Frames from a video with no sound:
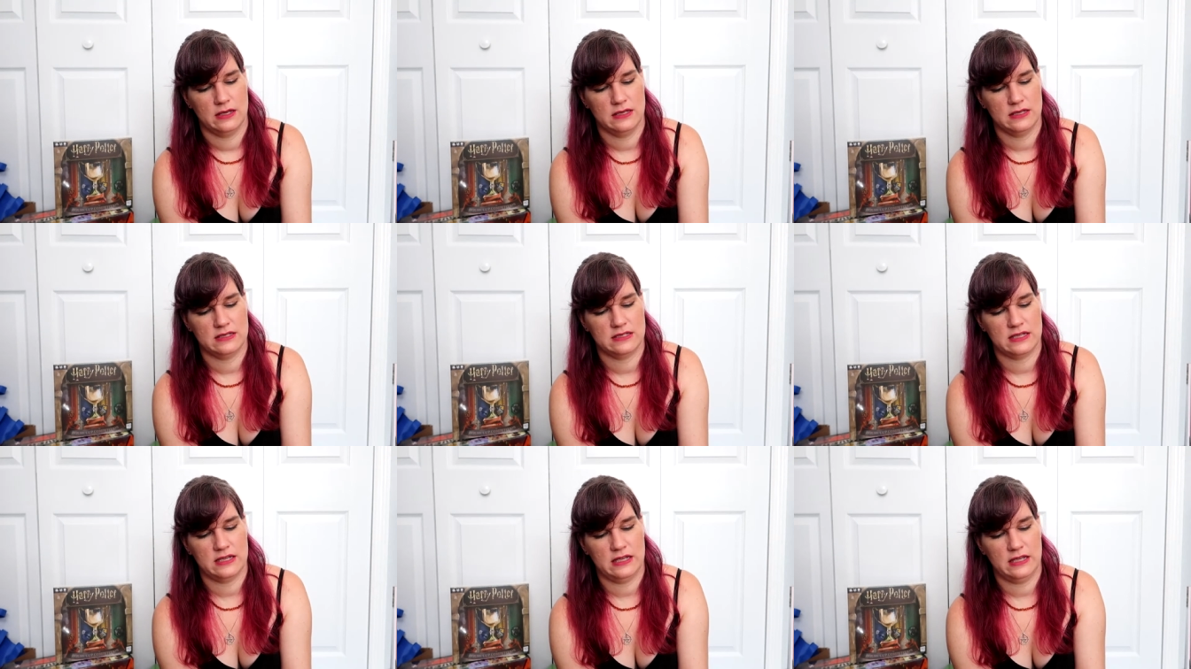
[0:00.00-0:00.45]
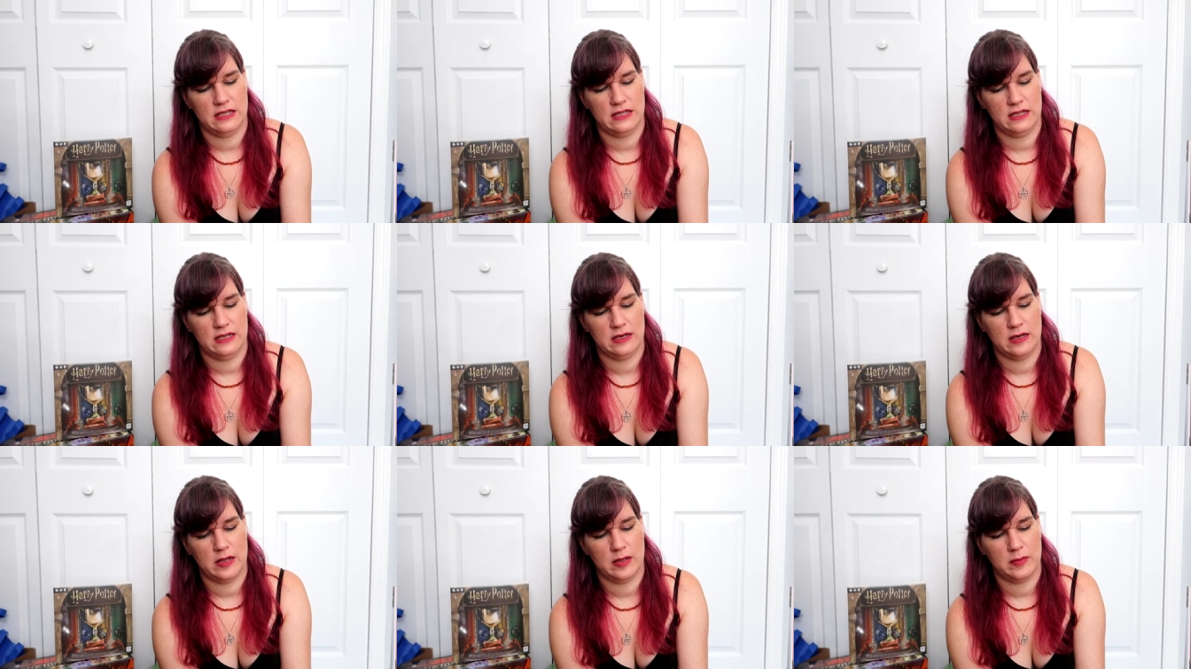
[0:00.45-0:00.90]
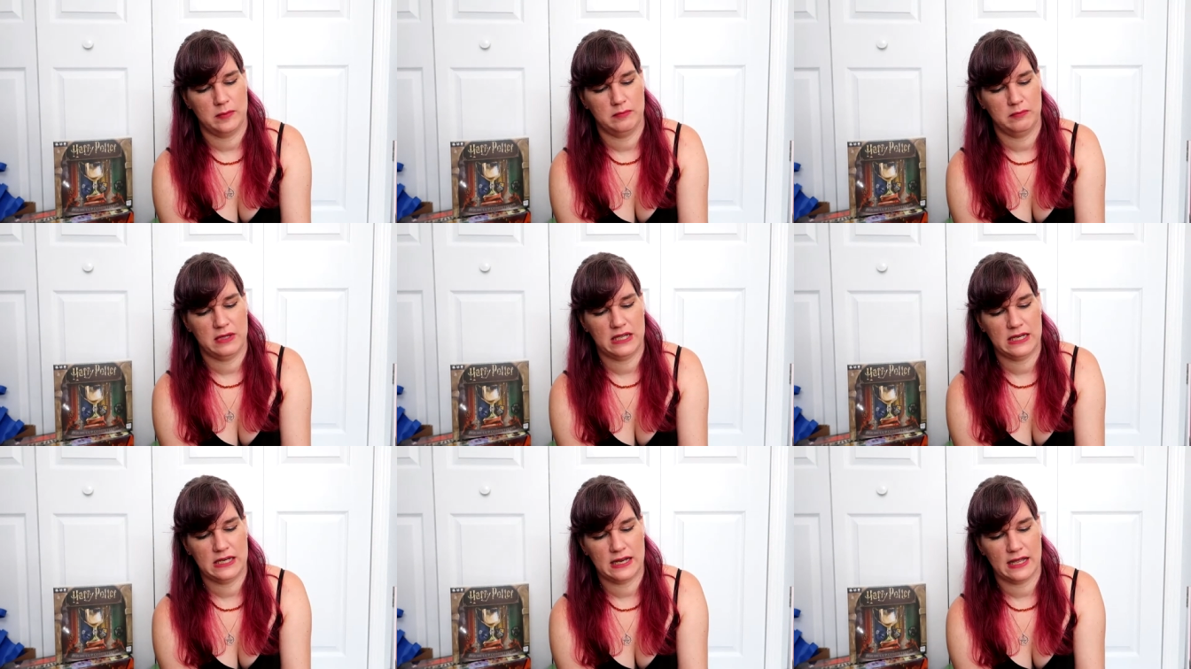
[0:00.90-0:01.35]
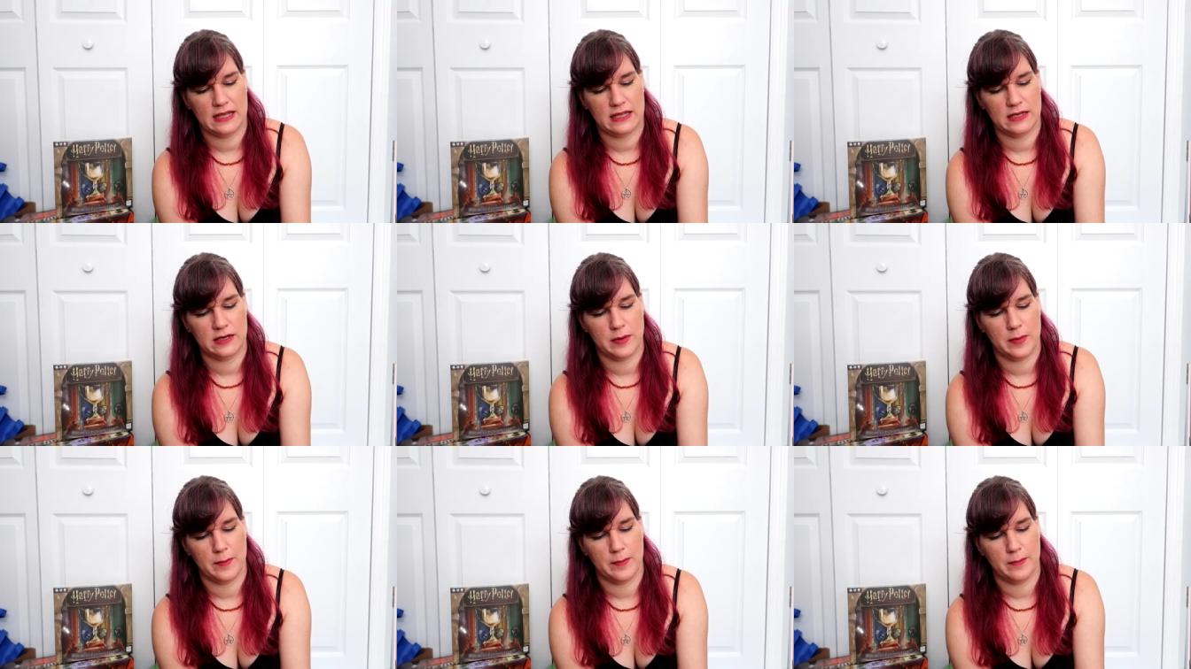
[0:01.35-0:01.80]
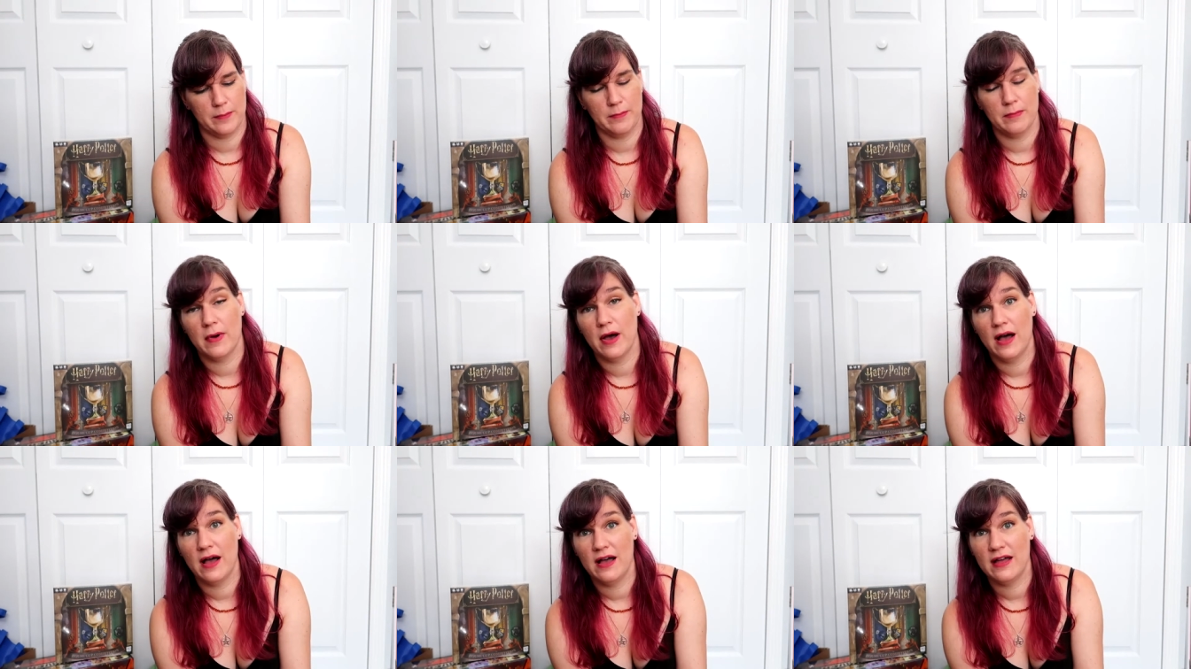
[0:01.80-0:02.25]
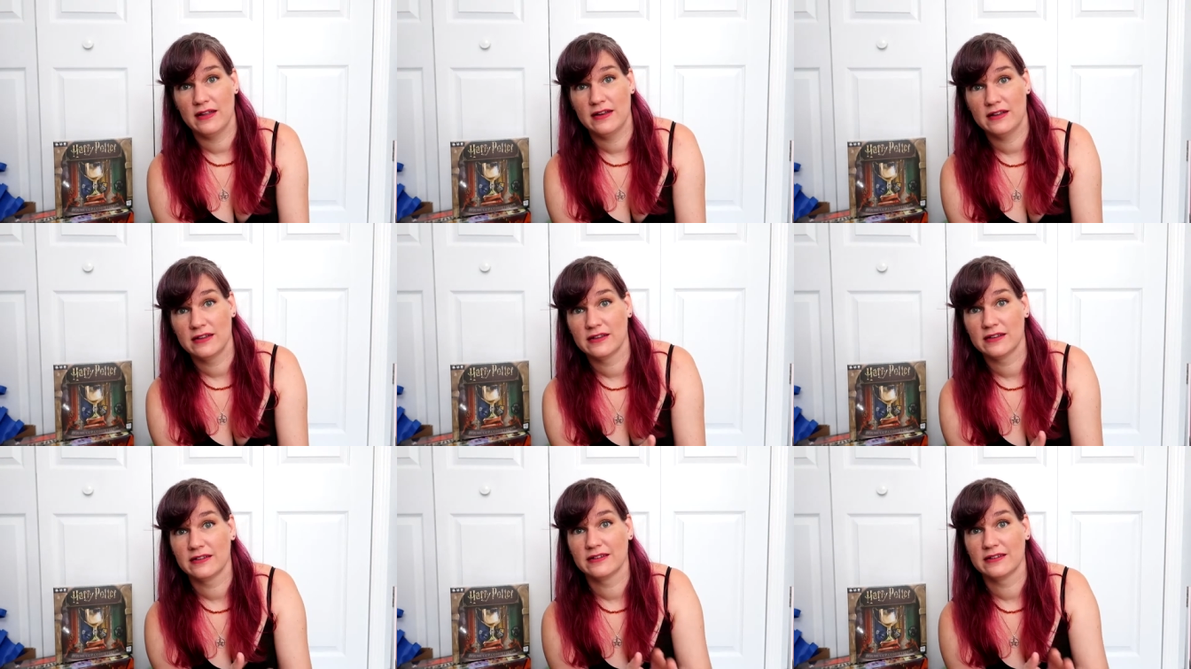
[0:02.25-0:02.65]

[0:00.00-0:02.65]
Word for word: is in Midnight Mod.